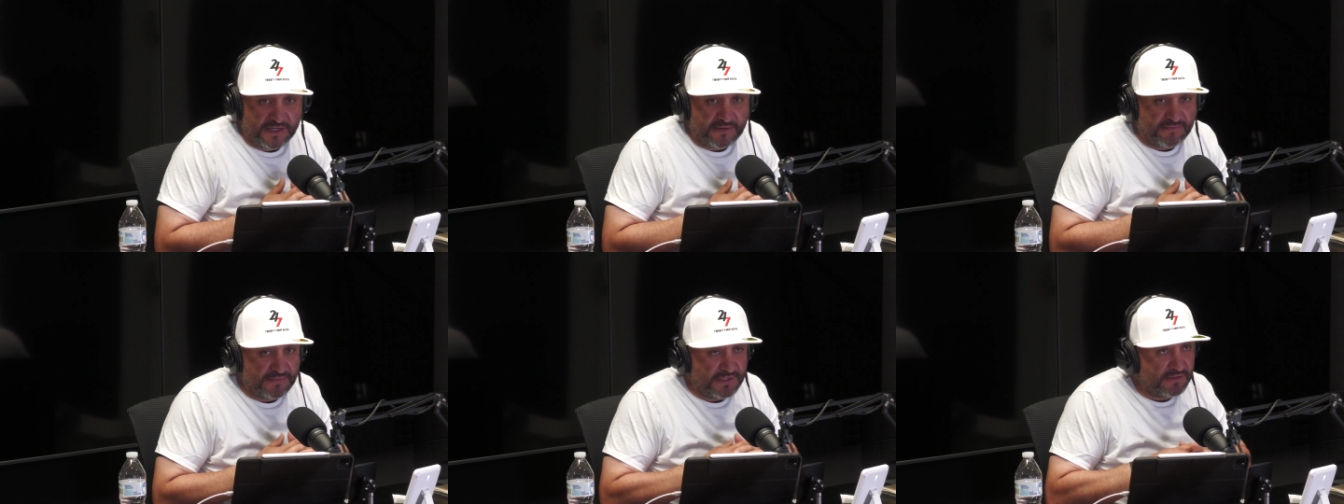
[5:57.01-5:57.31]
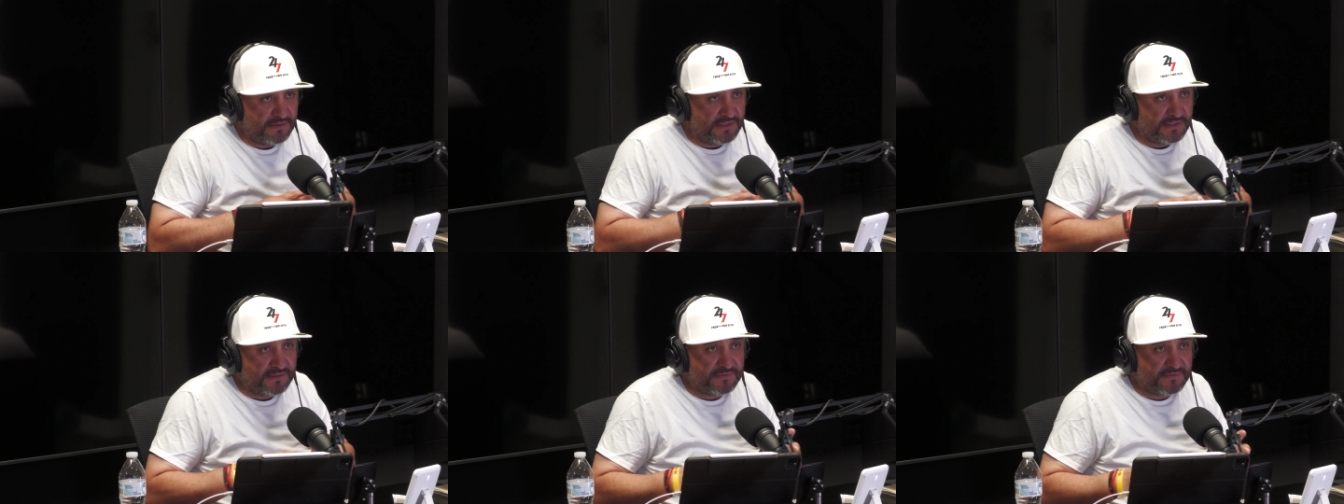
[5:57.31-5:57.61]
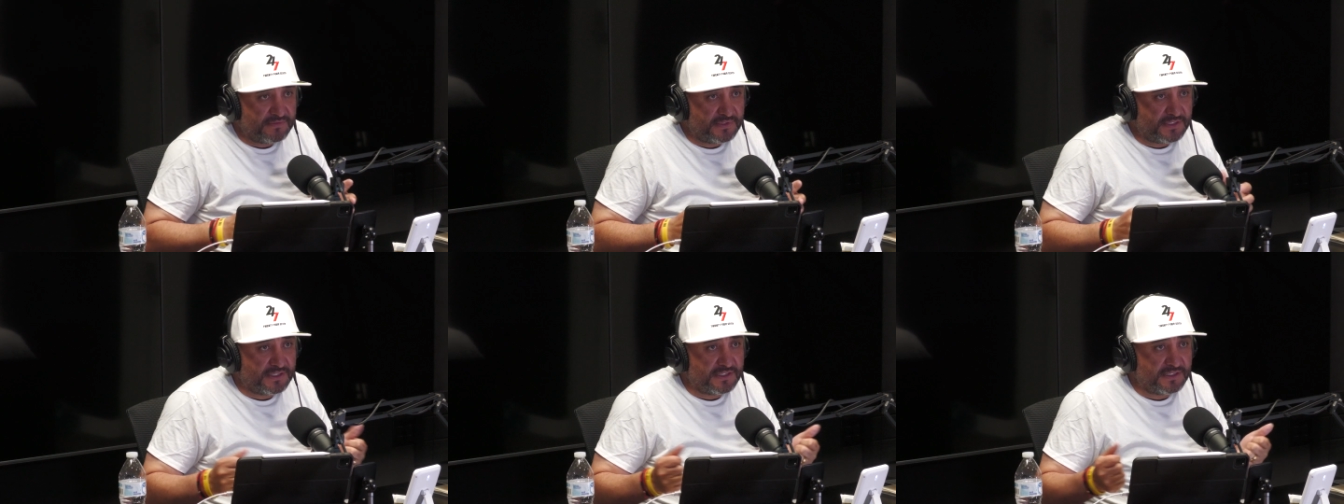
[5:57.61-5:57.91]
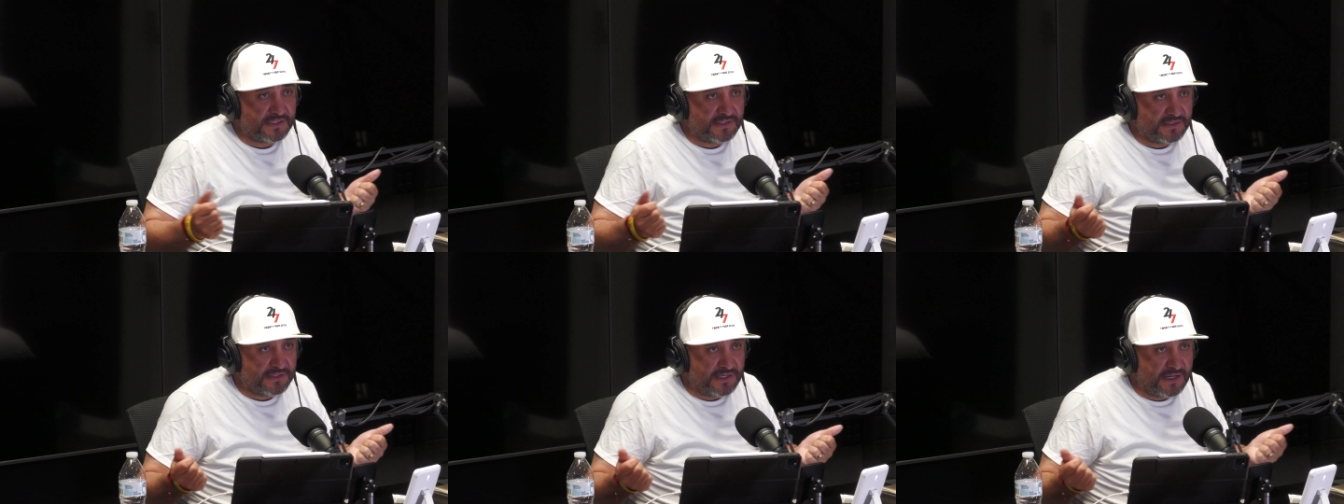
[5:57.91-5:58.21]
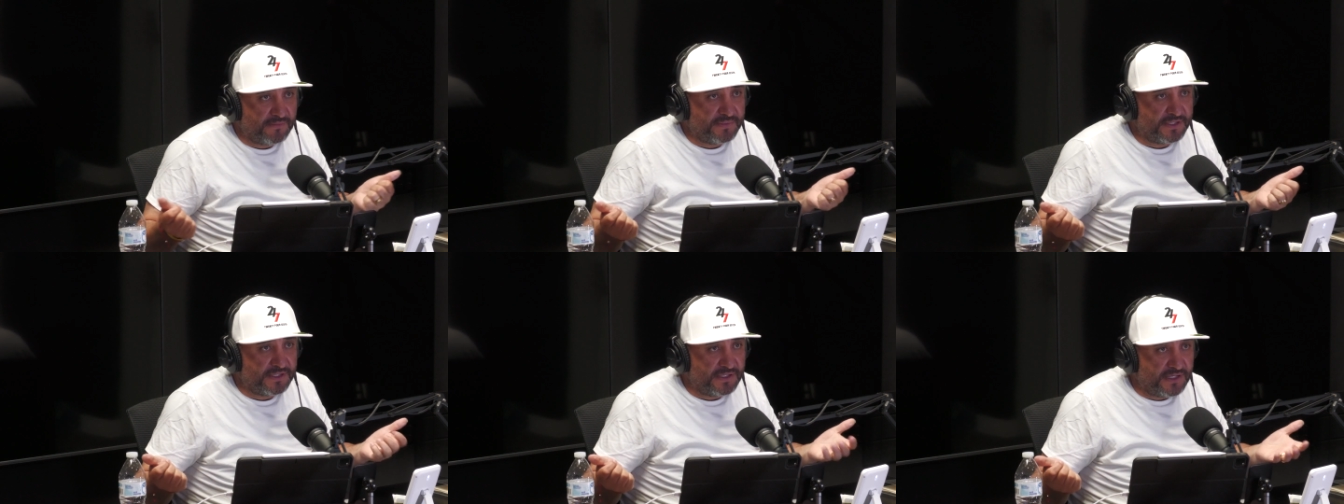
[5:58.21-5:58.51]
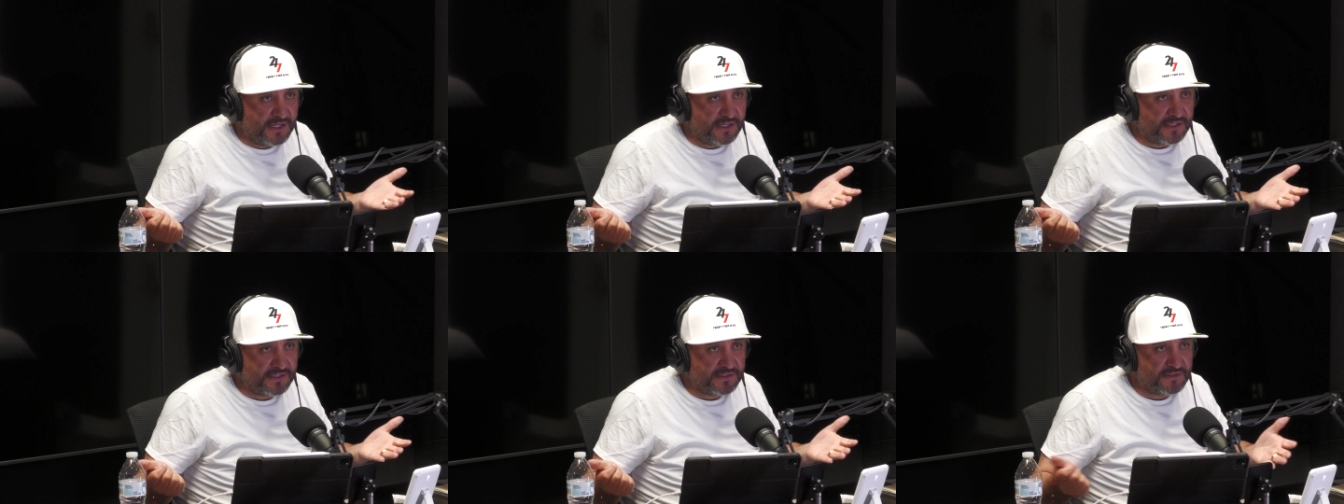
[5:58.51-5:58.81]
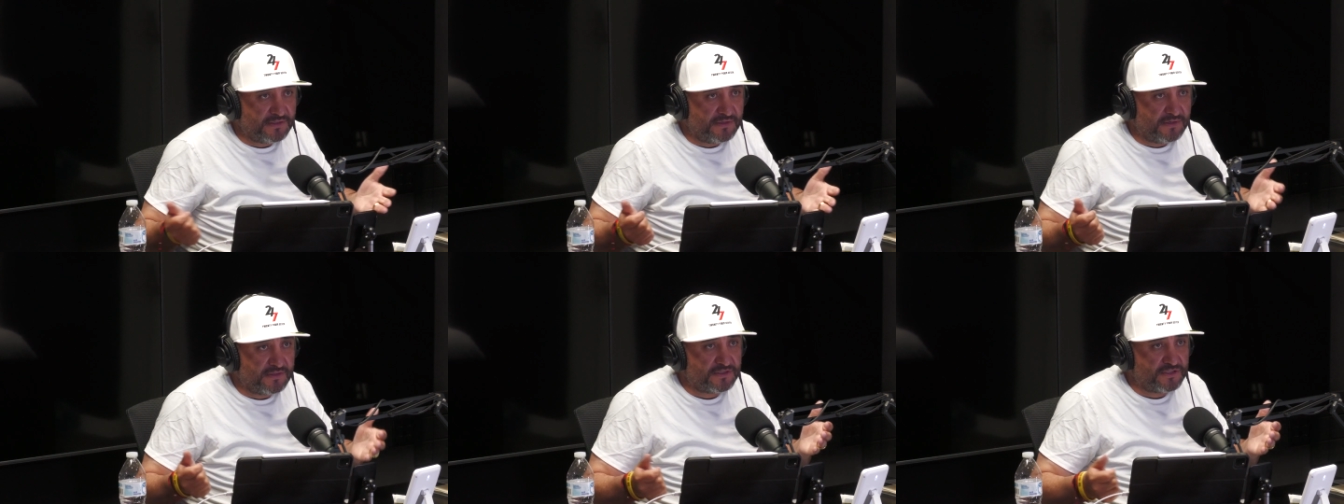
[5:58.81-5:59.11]
I'm like, what fucking happened here?
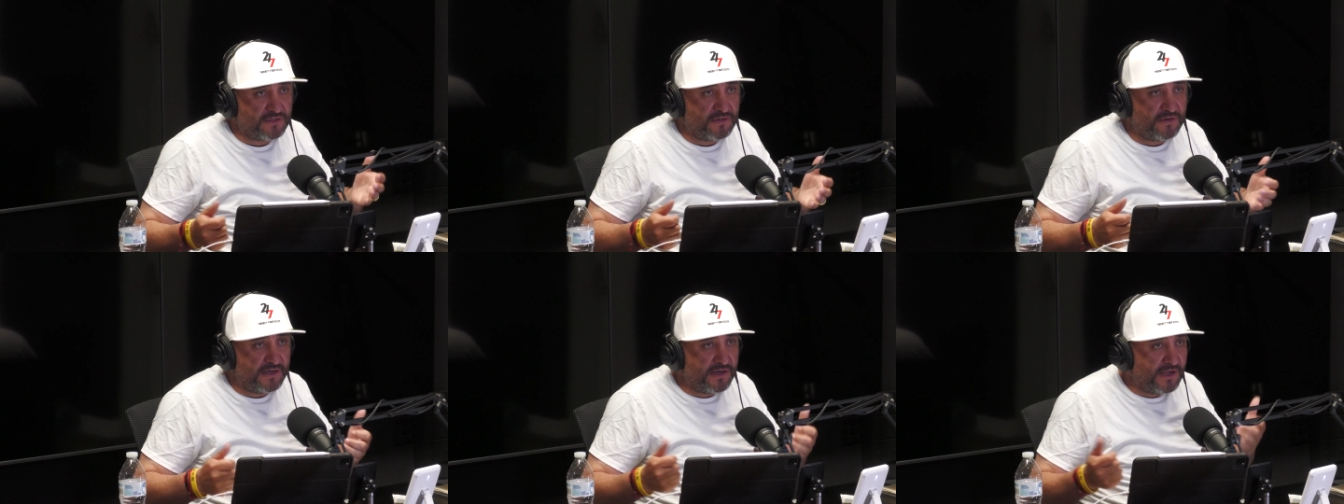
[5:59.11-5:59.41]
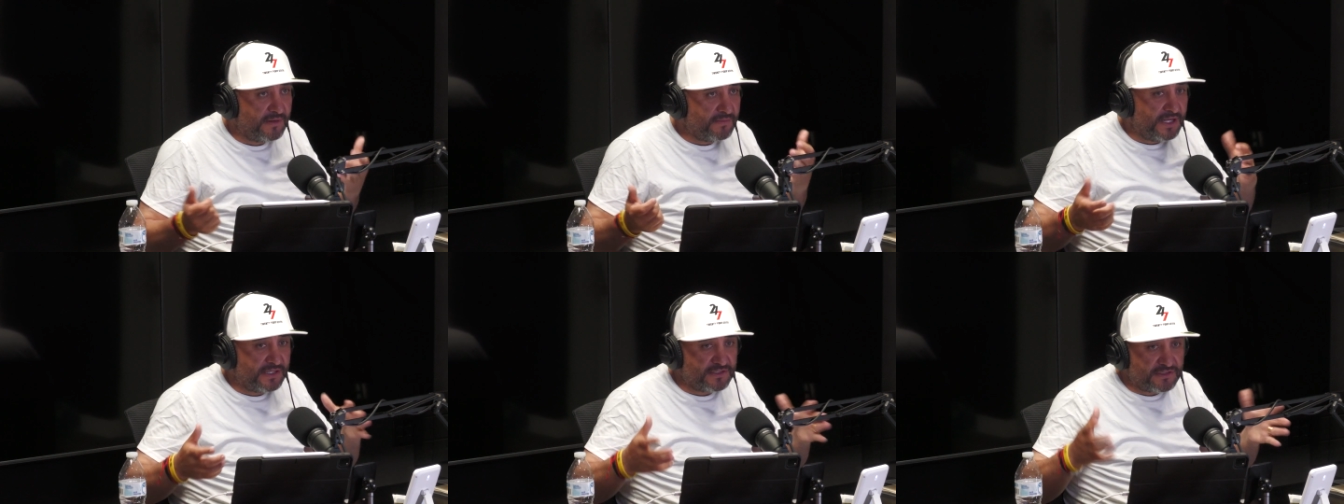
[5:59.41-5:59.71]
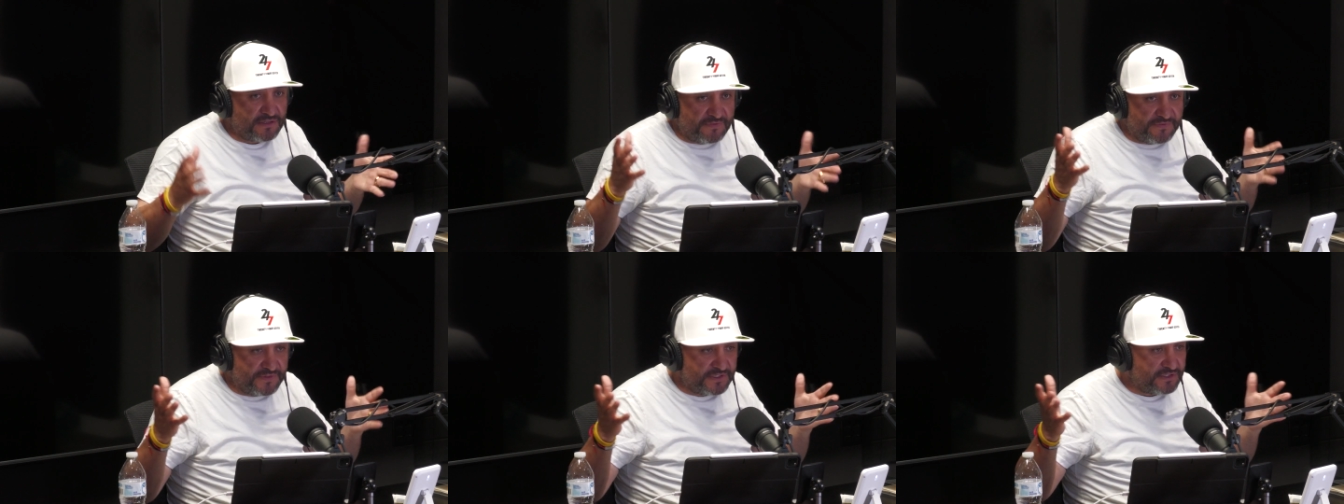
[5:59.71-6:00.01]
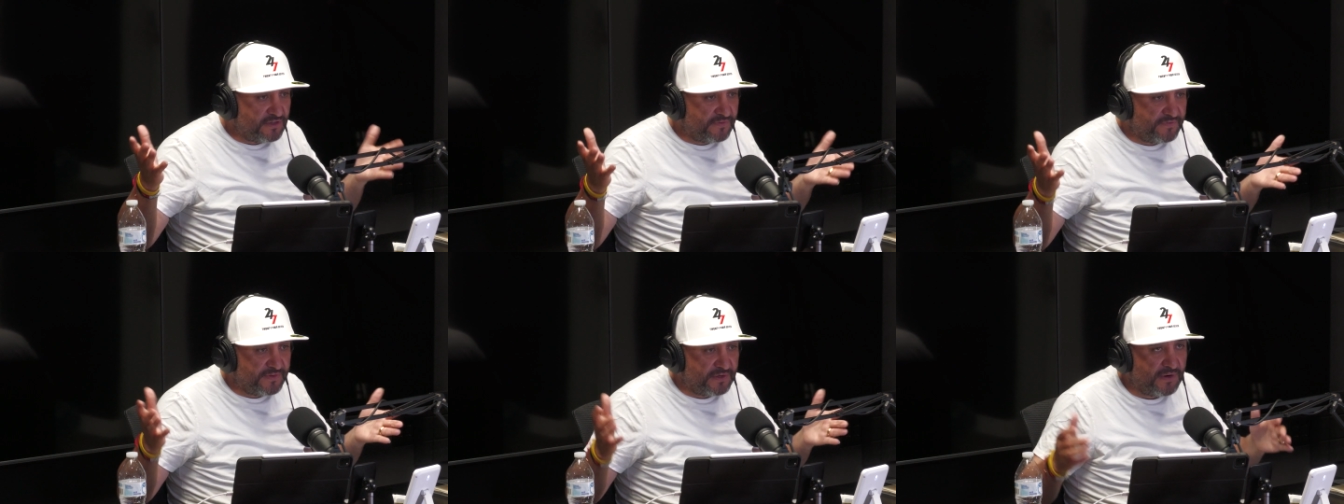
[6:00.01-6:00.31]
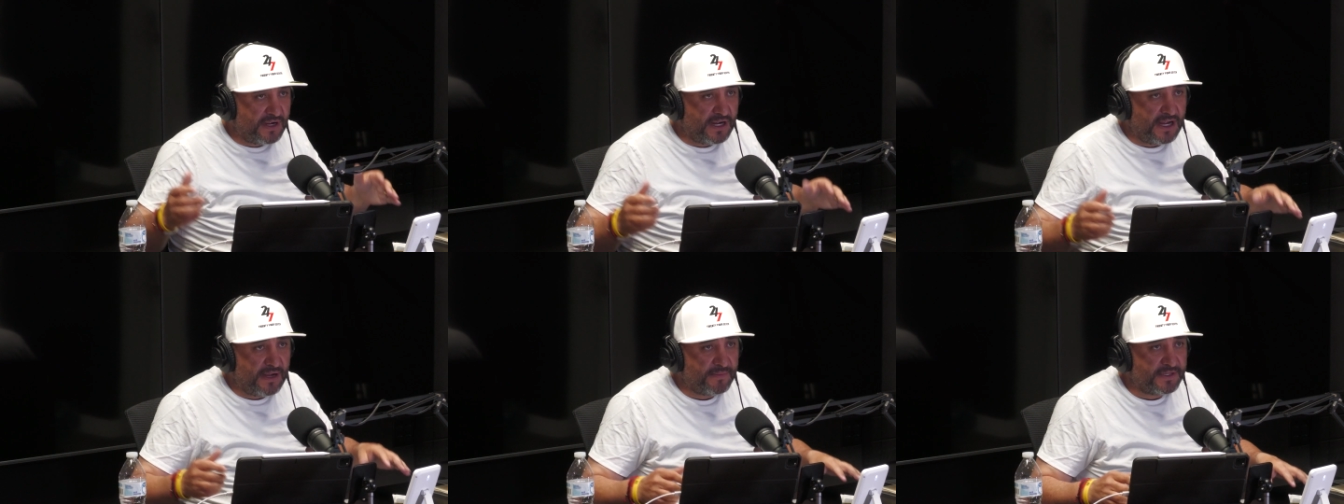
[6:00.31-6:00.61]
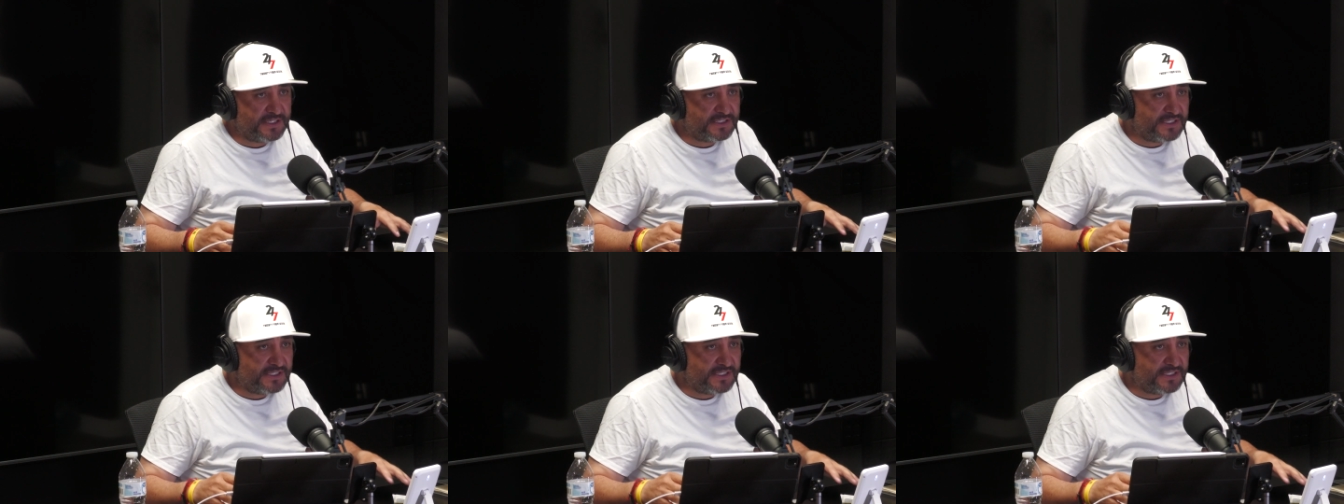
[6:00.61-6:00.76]
So and I'm like, Sophie, what happened?